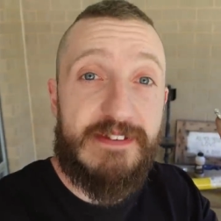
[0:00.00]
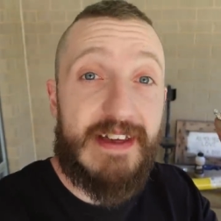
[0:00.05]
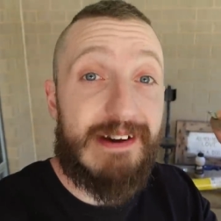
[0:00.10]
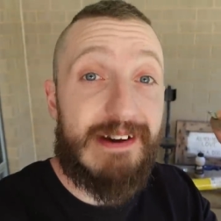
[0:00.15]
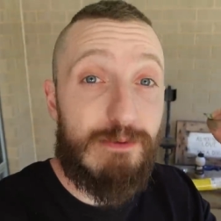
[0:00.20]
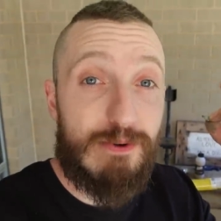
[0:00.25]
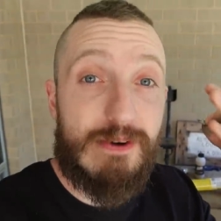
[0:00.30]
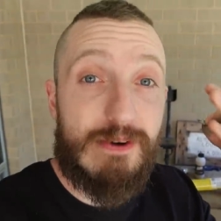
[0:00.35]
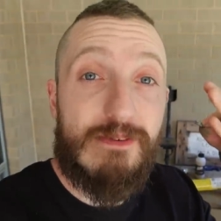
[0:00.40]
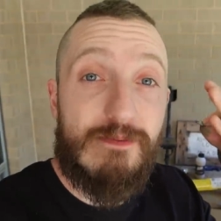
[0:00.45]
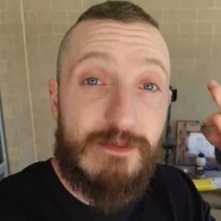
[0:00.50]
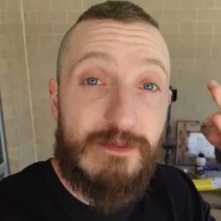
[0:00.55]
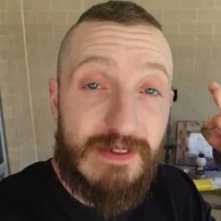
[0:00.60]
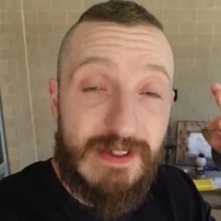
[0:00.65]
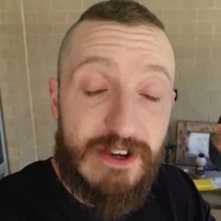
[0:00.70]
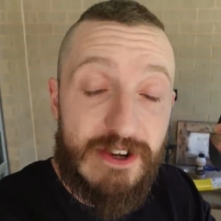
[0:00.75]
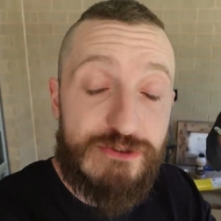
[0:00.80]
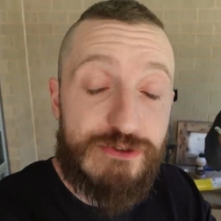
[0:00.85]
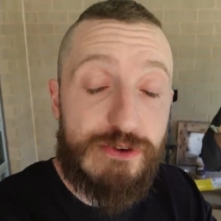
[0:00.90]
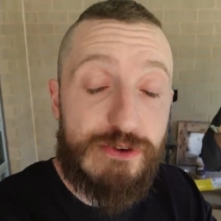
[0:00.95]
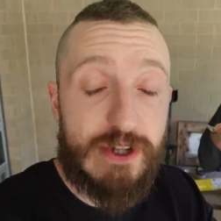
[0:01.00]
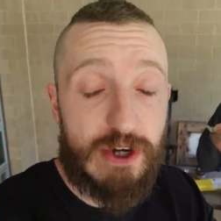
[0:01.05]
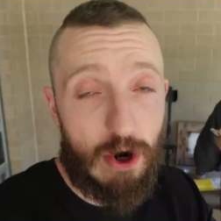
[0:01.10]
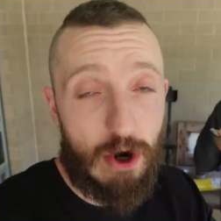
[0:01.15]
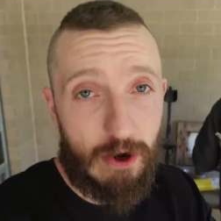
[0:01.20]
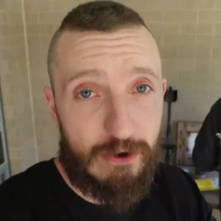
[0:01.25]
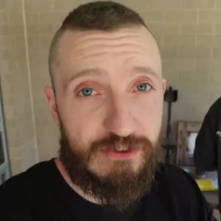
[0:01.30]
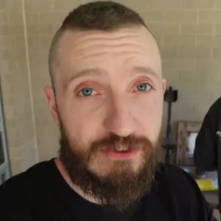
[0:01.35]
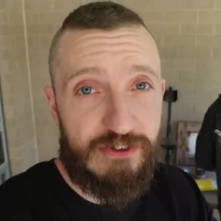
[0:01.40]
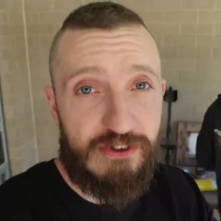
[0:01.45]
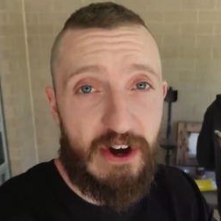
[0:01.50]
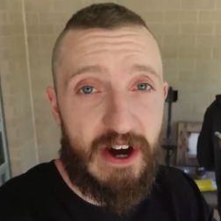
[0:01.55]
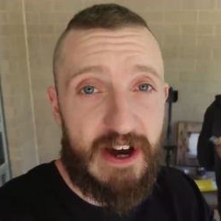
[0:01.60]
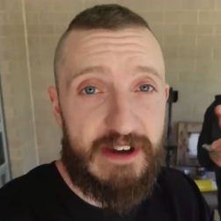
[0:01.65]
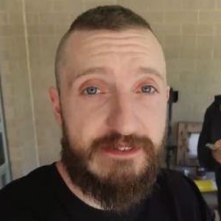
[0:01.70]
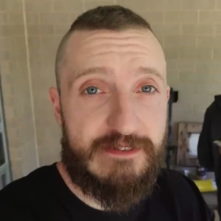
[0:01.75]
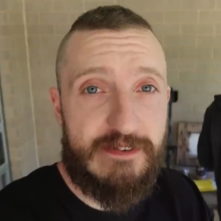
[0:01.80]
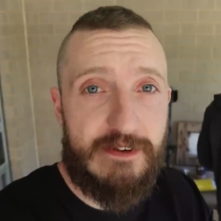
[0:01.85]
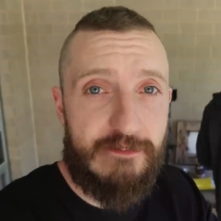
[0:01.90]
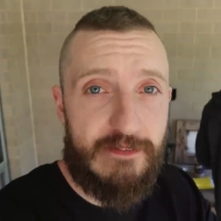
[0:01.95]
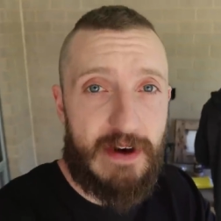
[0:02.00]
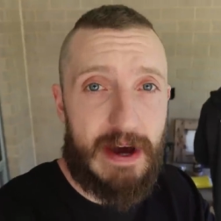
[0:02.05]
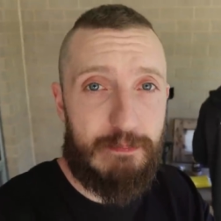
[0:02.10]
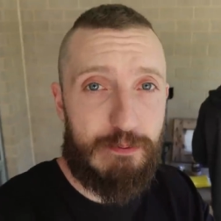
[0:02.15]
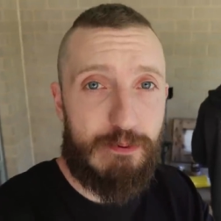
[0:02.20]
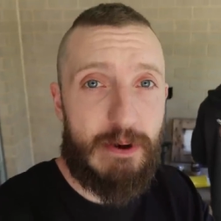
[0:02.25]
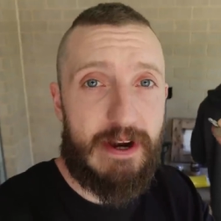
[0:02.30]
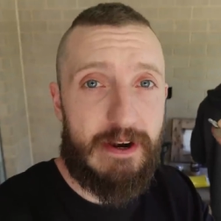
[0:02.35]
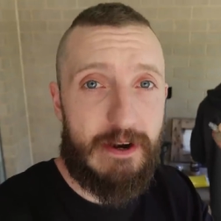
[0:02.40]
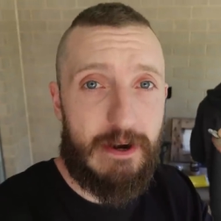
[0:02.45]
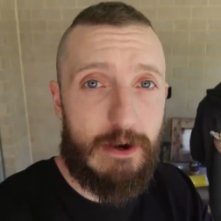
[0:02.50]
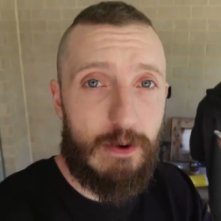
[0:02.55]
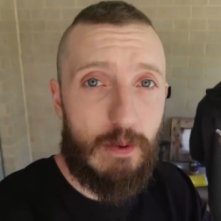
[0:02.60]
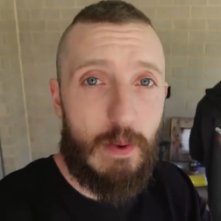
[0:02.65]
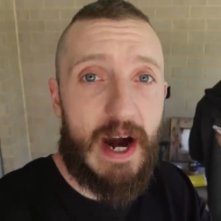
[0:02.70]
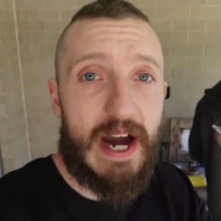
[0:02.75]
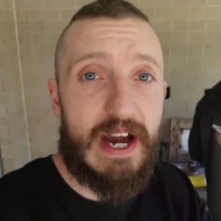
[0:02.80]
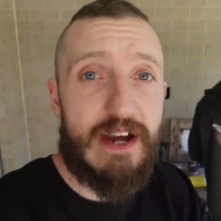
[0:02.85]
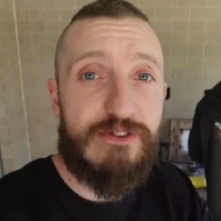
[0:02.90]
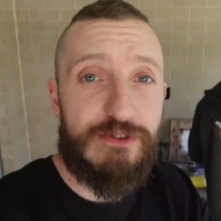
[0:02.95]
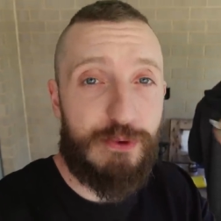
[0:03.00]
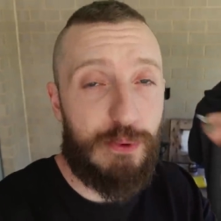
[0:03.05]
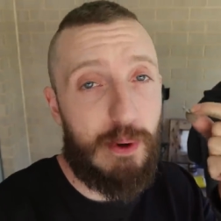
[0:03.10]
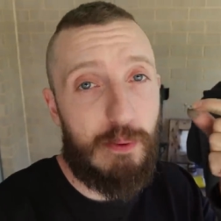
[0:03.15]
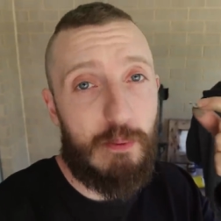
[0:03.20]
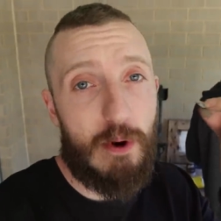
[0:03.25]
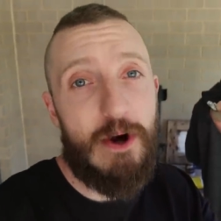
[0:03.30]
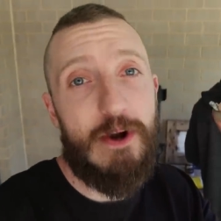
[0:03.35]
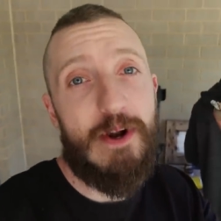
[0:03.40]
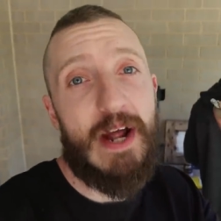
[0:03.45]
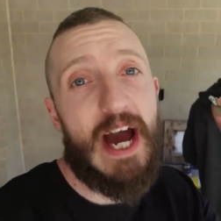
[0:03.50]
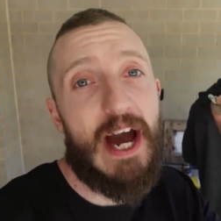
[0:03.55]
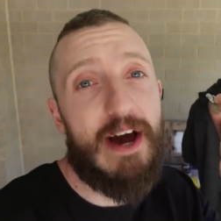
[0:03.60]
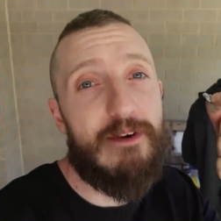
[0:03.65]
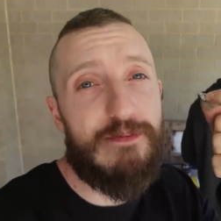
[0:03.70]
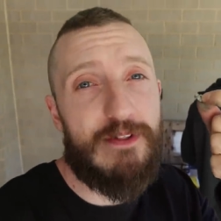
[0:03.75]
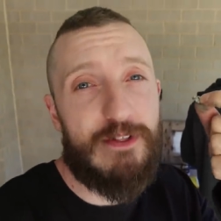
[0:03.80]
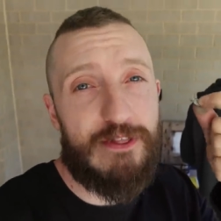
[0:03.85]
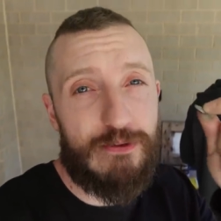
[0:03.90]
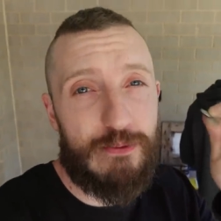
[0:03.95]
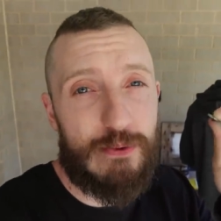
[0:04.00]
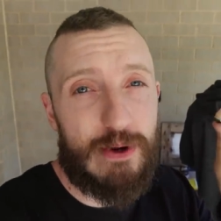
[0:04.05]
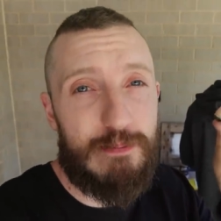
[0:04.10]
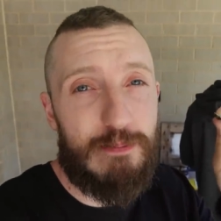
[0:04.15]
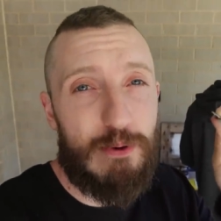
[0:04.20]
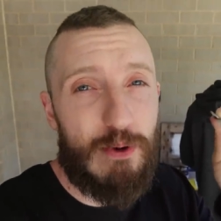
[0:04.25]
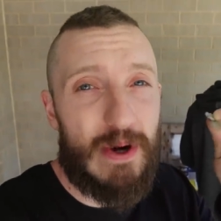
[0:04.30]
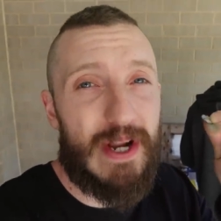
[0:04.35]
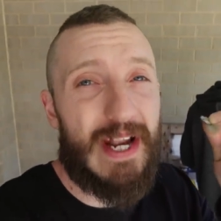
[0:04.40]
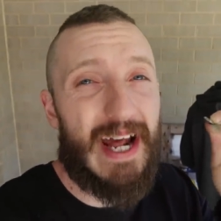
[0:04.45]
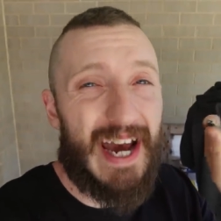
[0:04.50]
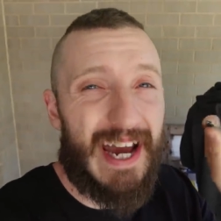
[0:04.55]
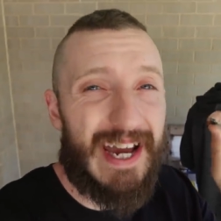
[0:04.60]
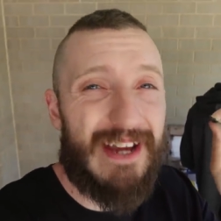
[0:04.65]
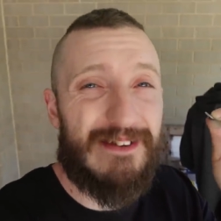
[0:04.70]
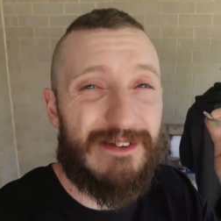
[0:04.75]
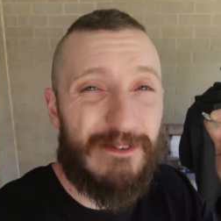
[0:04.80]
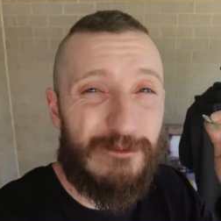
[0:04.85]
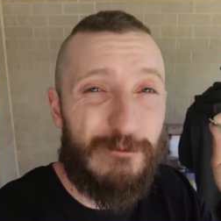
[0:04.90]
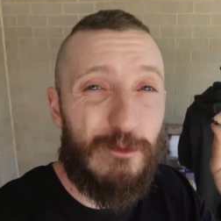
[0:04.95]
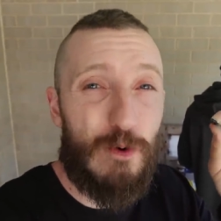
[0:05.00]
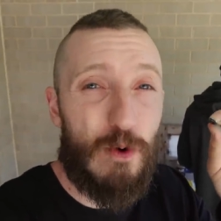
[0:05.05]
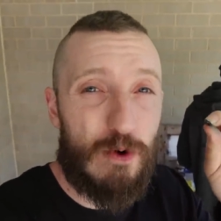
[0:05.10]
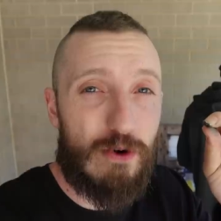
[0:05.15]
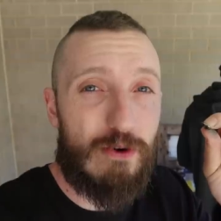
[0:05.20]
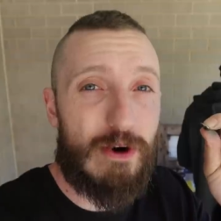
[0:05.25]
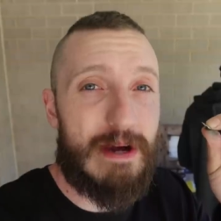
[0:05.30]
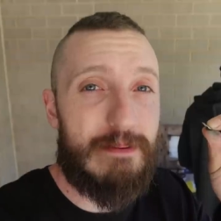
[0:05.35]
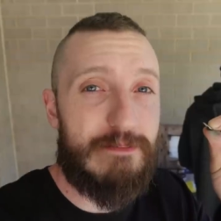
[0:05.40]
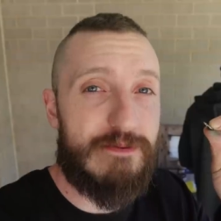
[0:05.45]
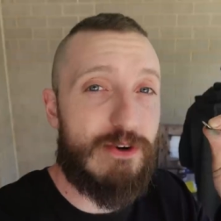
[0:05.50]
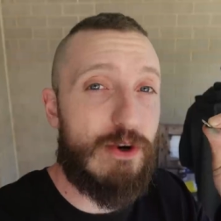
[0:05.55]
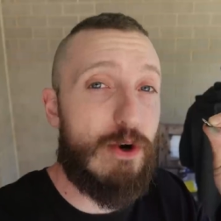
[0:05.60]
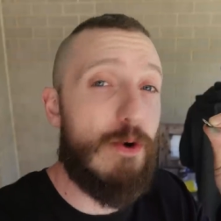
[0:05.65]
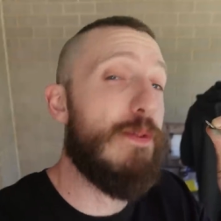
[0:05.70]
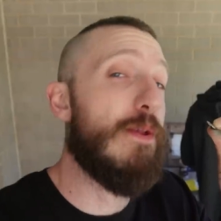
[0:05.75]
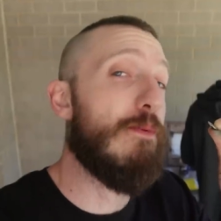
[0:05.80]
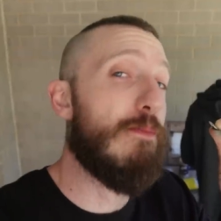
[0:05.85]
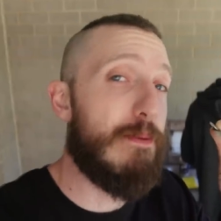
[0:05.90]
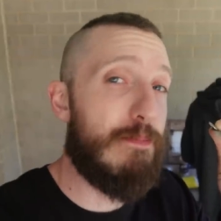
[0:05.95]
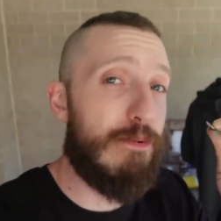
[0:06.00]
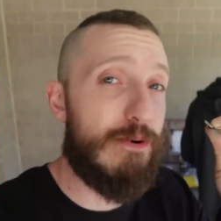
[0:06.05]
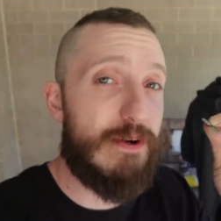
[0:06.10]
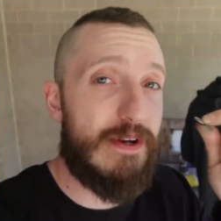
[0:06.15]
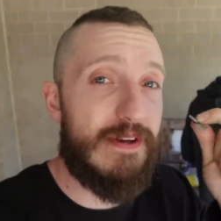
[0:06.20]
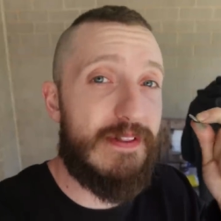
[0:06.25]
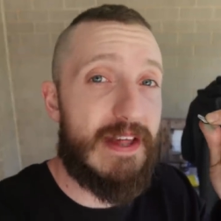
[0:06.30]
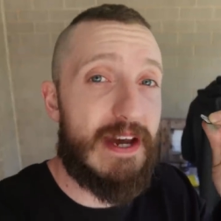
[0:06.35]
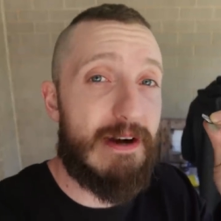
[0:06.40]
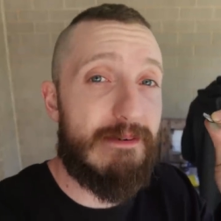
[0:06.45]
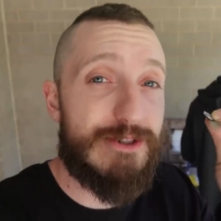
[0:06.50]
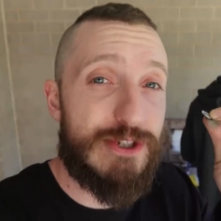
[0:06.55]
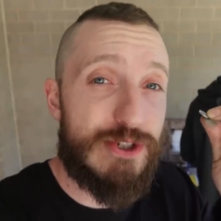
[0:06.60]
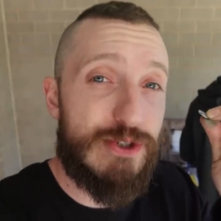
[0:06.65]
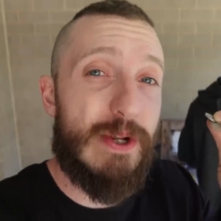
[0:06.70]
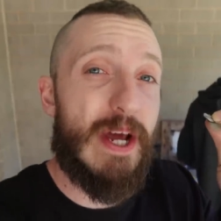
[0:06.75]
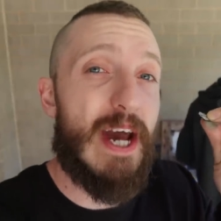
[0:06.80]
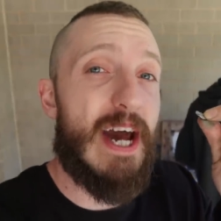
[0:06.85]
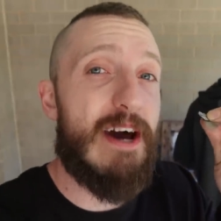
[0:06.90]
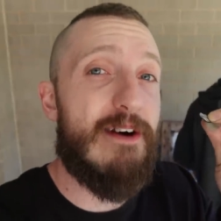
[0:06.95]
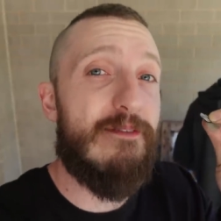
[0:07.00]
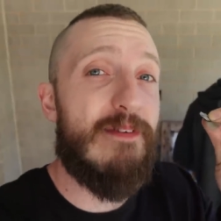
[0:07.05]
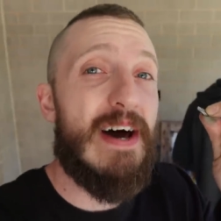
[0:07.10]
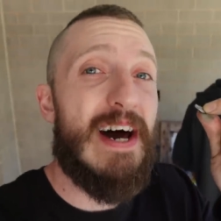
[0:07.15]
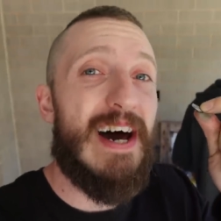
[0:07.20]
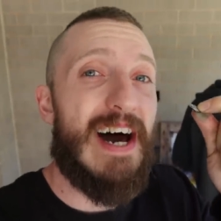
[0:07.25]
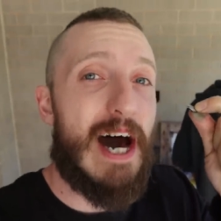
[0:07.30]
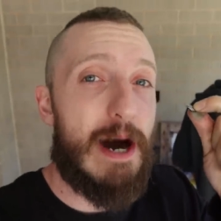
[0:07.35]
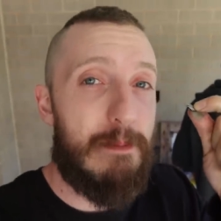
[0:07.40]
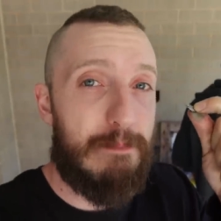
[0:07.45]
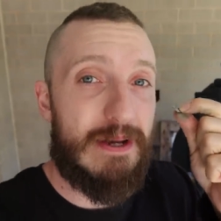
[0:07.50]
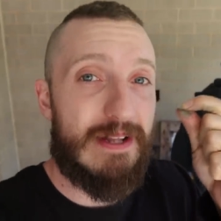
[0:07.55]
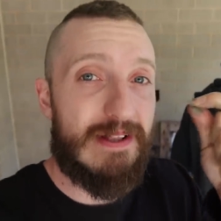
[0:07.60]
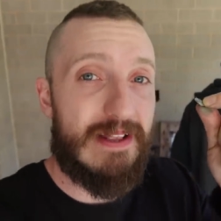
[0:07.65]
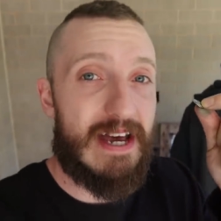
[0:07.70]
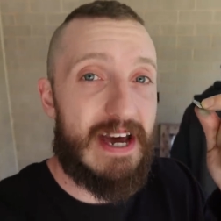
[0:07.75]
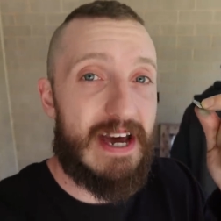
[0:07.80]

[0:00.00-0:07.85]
They would have literally oxidized and evaporated away, so we won't have the 3.8 to 4 grams of gold that we put in there. We should have a bit